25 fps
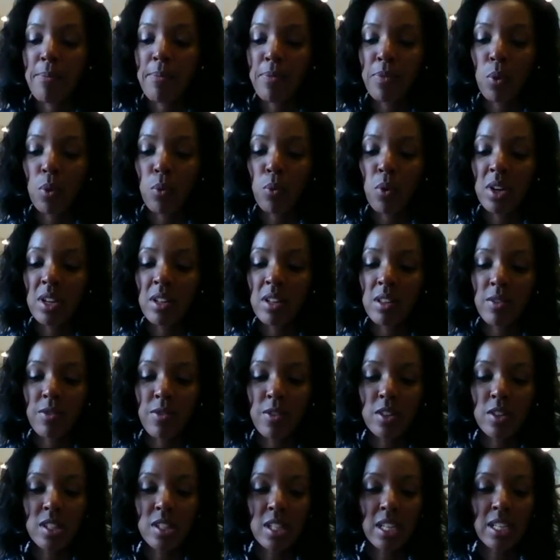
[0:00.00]
one of the
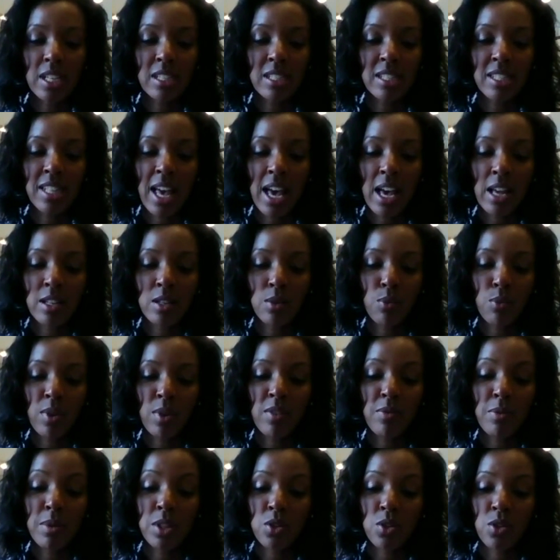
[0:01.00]
first things that
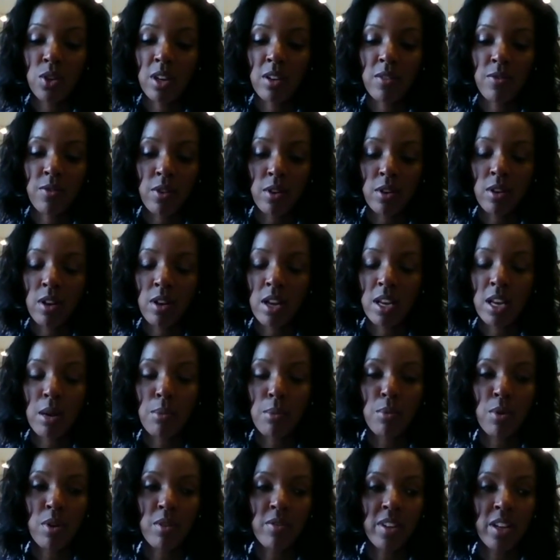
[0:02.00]
we've been doing for a
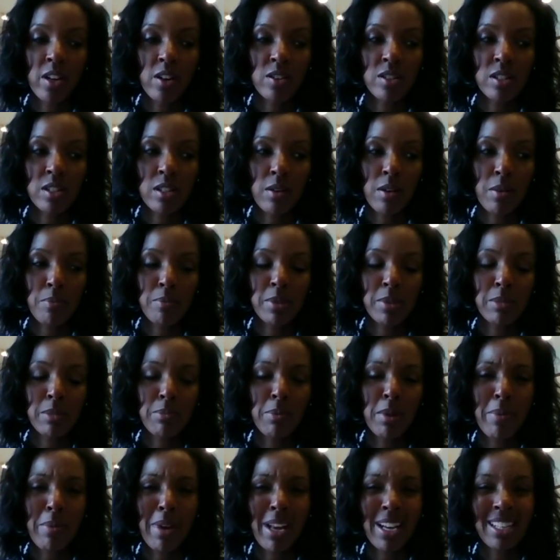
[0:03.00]
number of years, it's
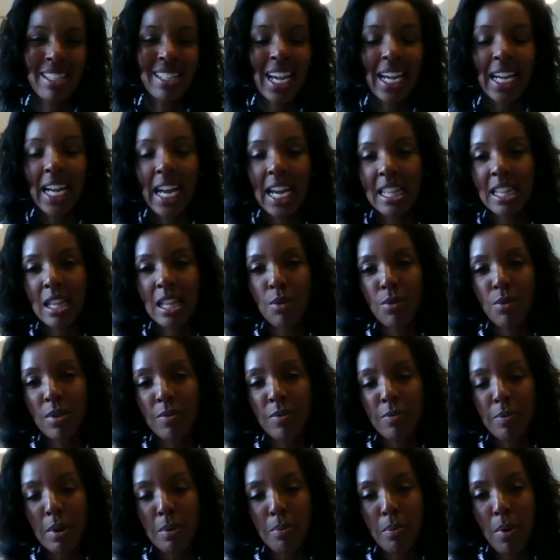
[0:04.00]
been about a decade that
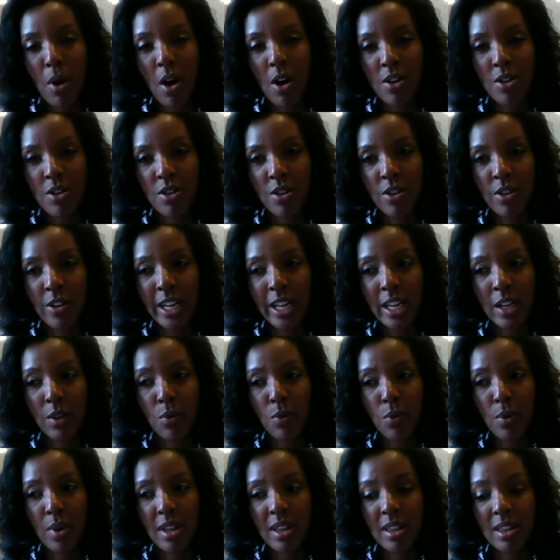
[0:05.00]
we've been partnering
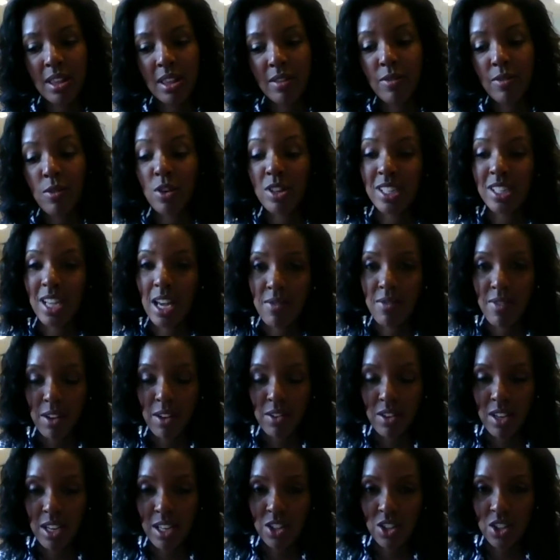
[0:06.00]
with the Forte
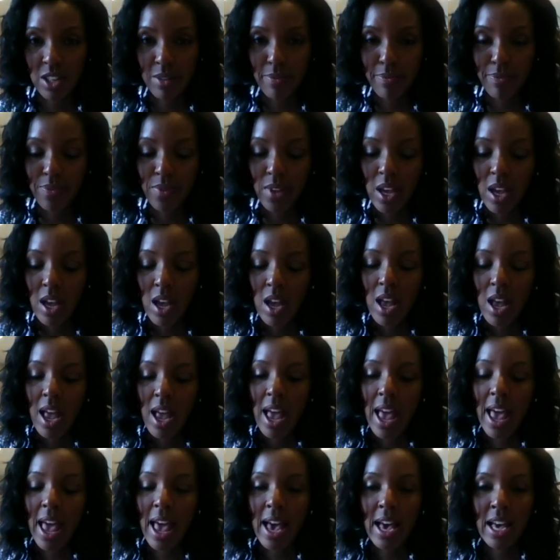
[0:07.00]
Foundation.
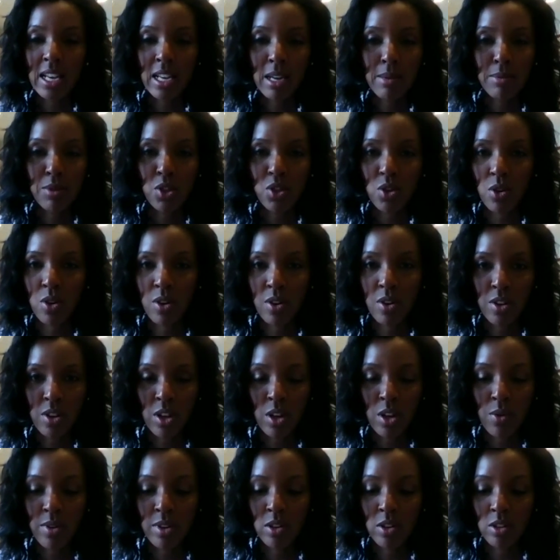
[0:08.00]
And I'm sure
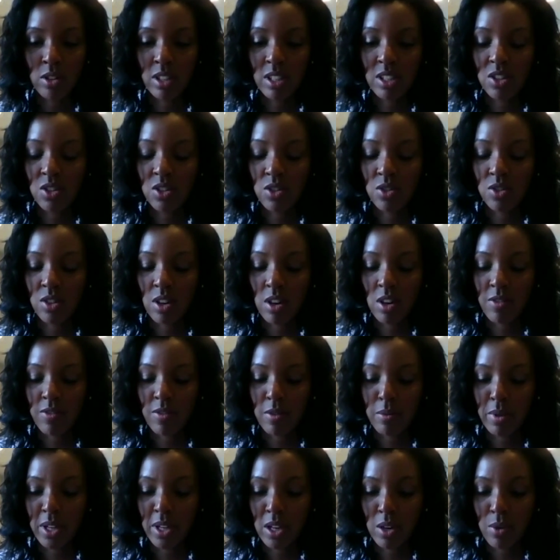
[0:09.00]
you and your listeners are
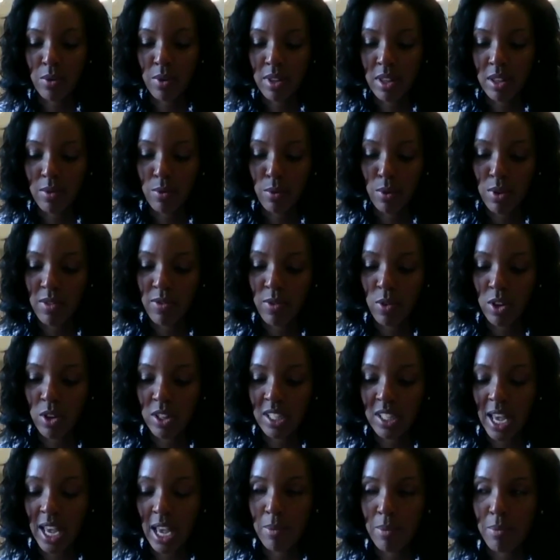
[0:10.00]
familiar with
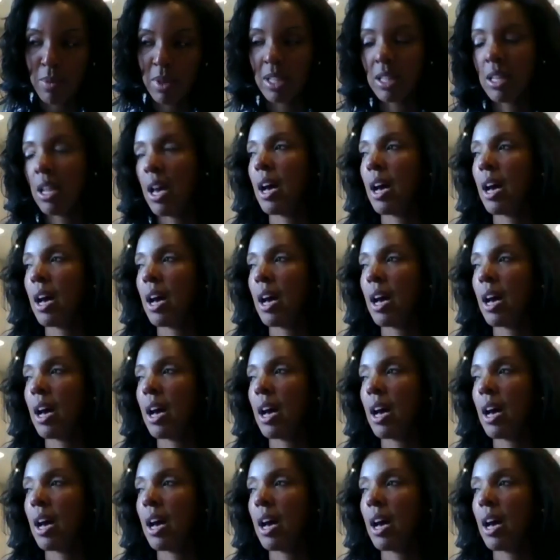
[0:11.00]
Forte, but